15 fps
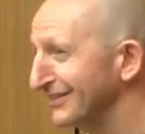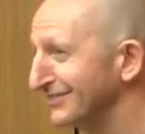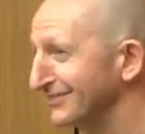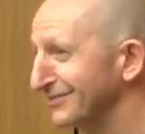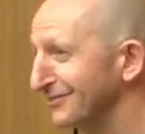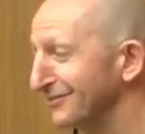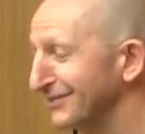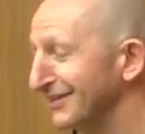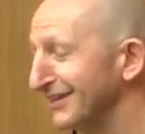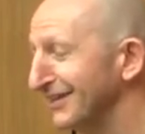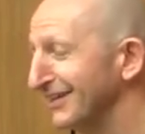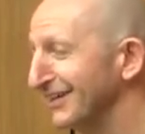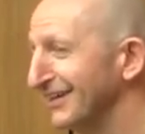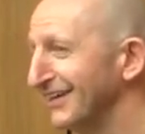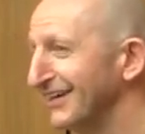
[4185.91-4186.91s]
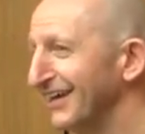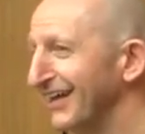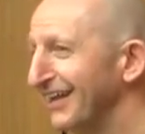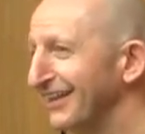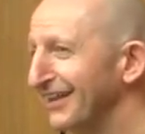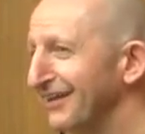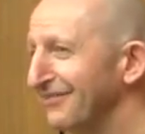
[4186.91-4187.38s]
and so when they
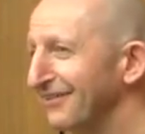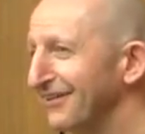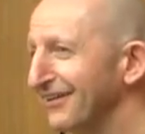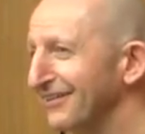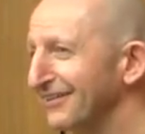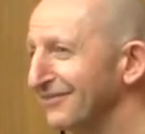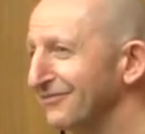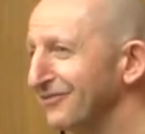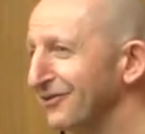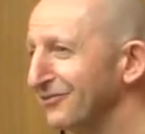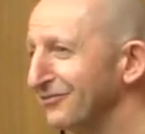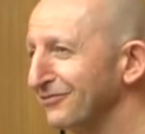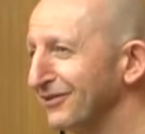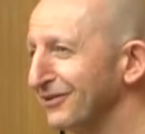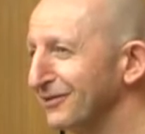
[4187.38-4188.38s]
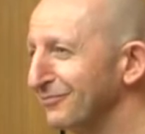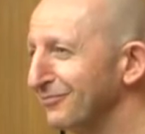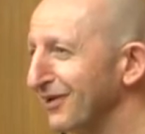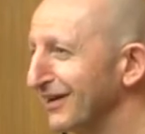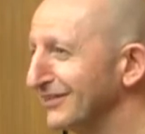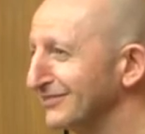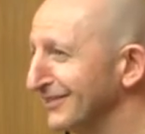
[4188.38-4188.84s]
they uh, the vote for the
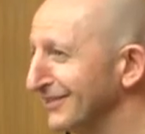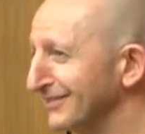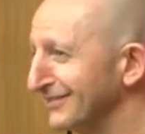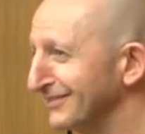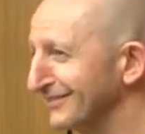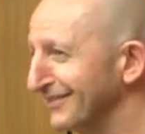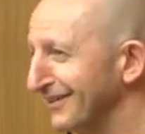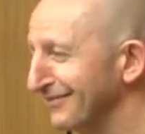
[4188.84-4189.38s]
Brexit,